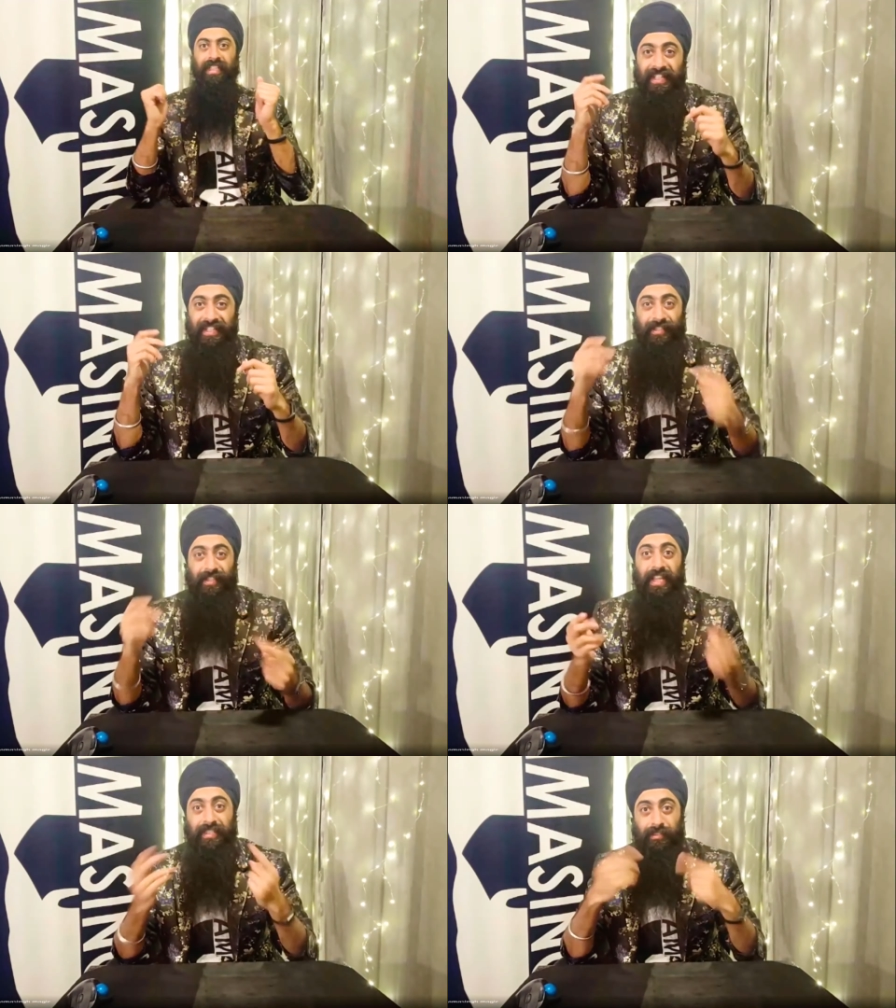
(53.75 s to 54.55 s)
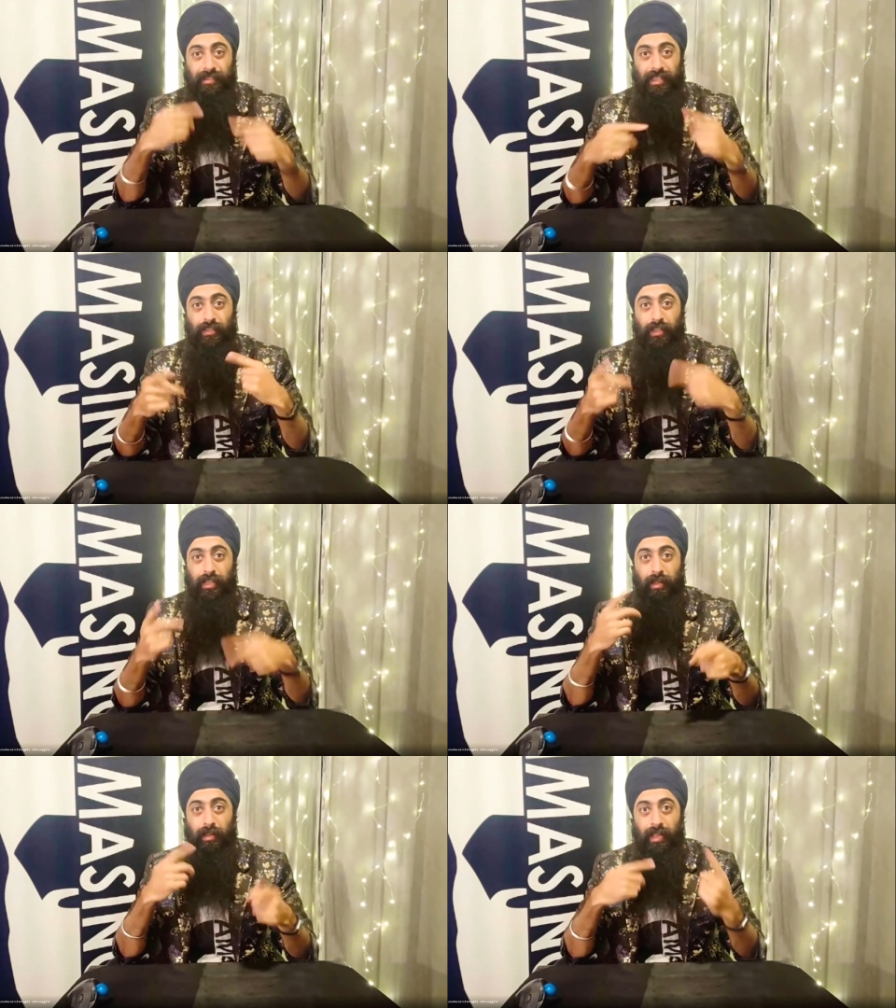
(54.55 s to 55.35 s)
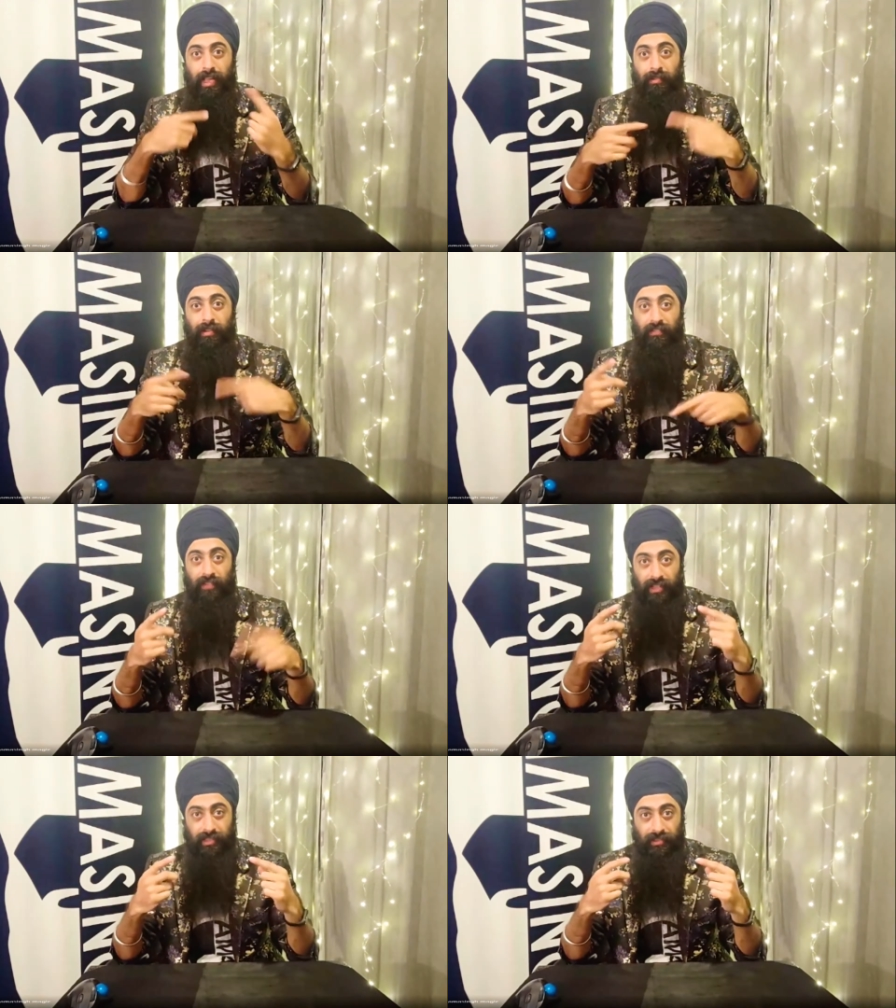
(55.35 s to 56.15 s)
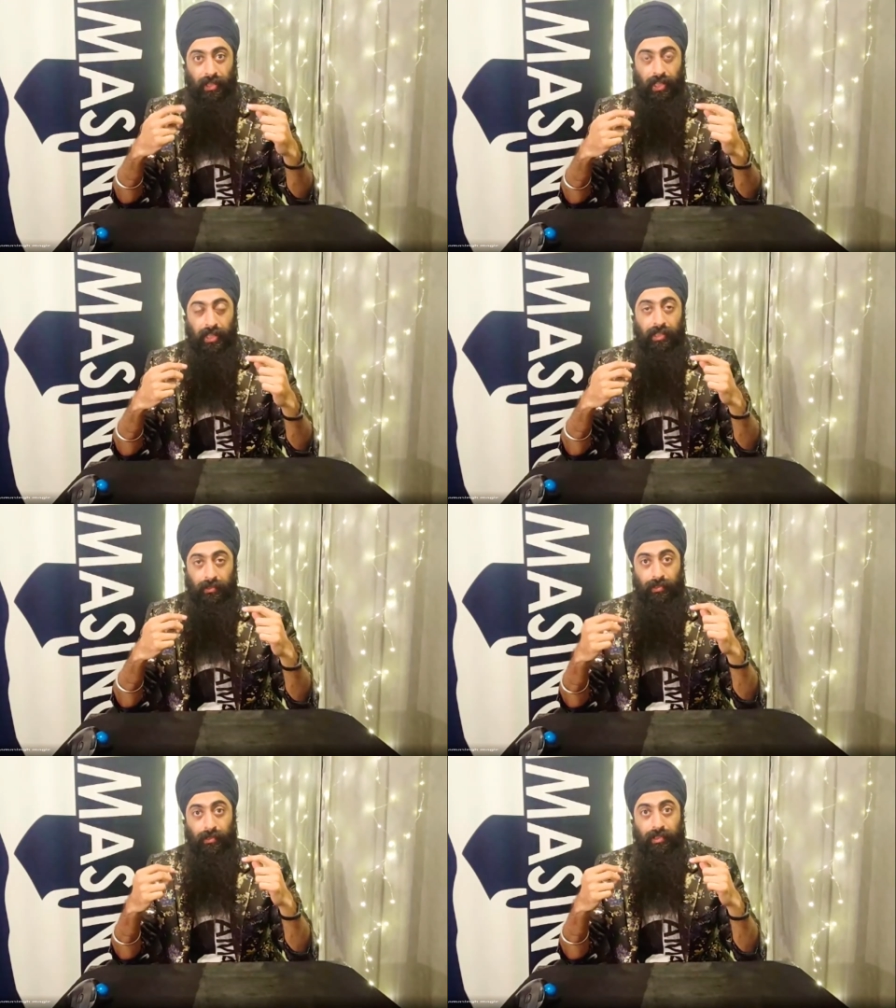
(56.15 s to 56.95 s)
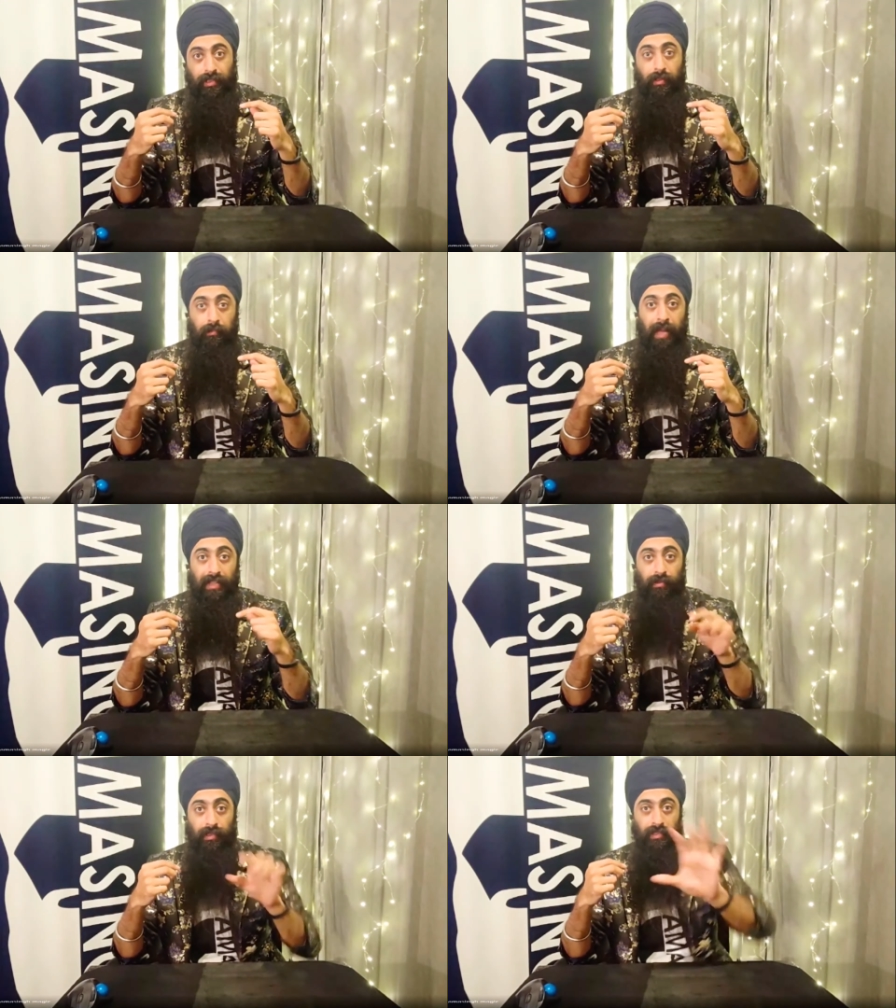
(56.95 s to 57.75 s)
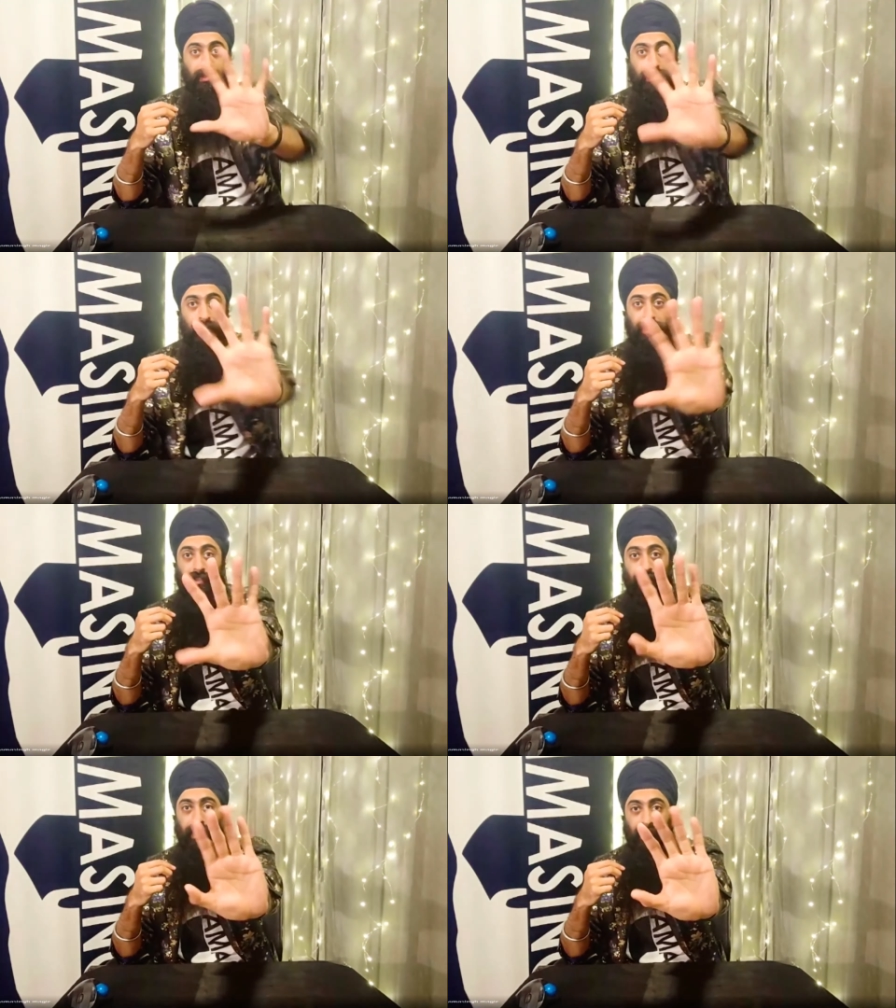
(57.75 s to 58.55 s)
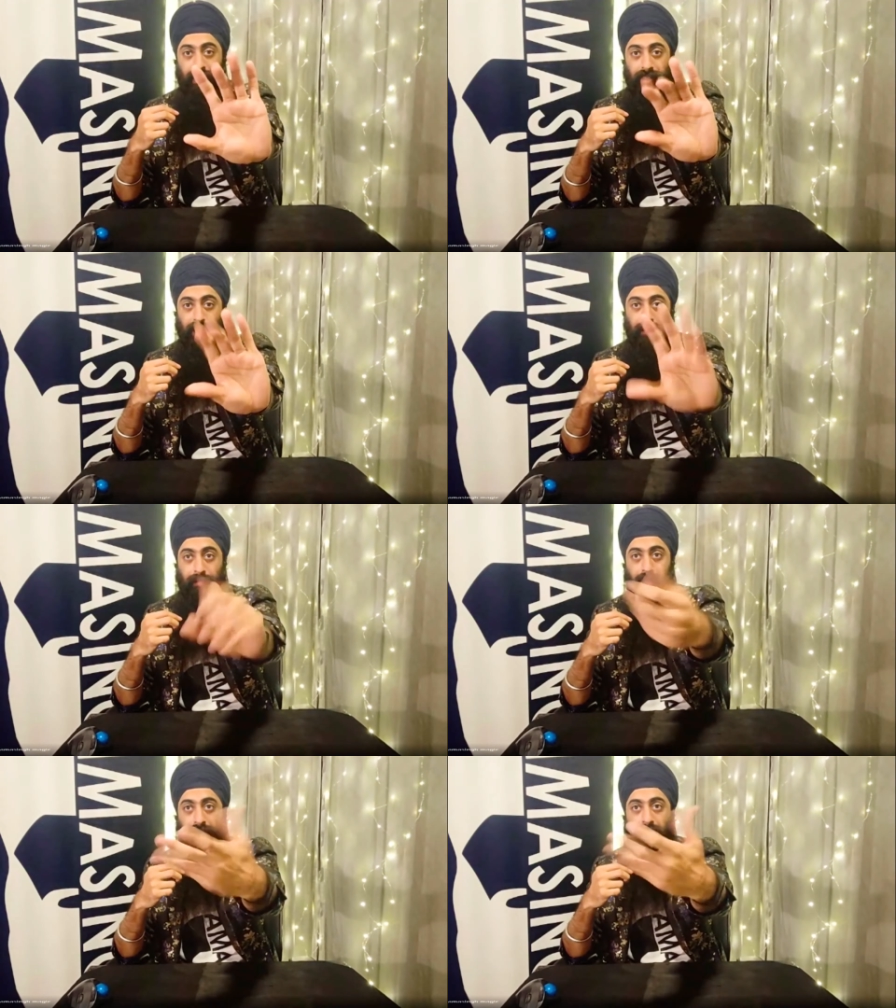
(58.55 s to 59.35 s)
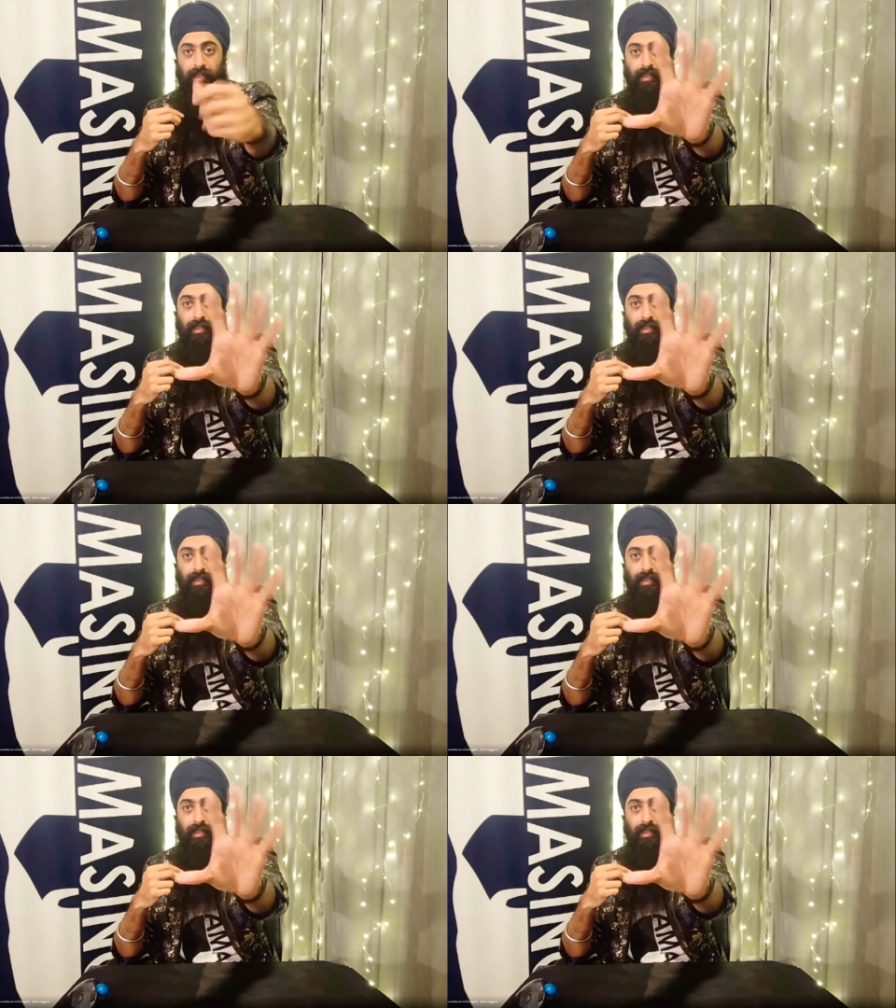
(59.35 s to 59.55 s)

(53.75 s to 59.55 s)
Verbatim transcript: So let's do this trick in reverse today. We're going to do it backwards. Okay, look, nothing in my hand.